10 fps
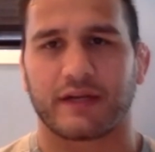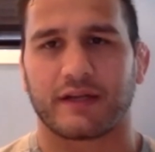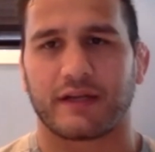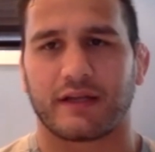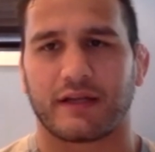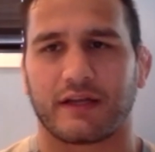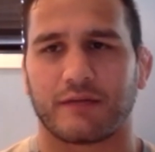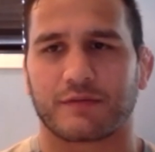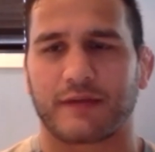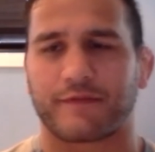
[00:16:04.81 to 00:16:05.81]
And it
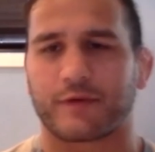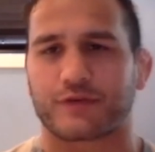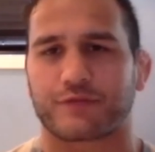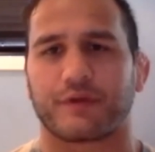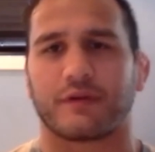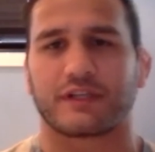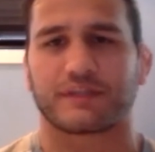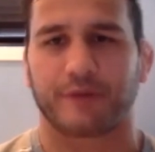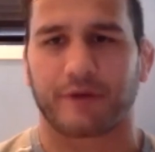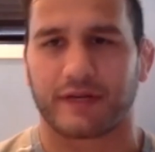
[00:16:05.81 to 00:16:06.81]
was my first real
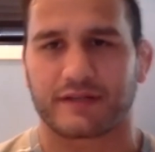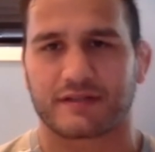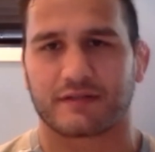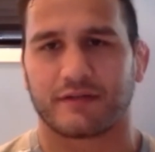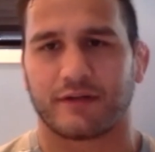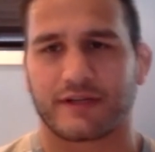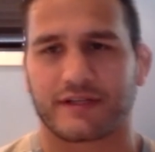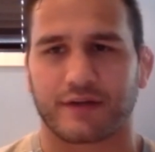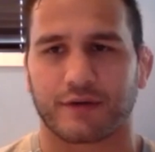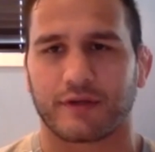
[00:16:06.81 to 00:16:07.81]
experience, I
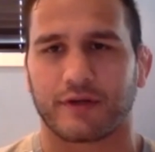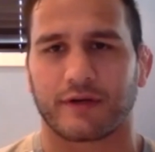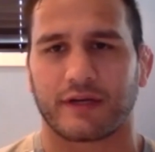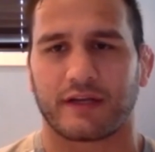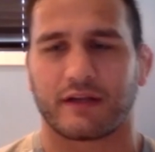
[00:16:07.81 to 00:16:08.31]
said earlier,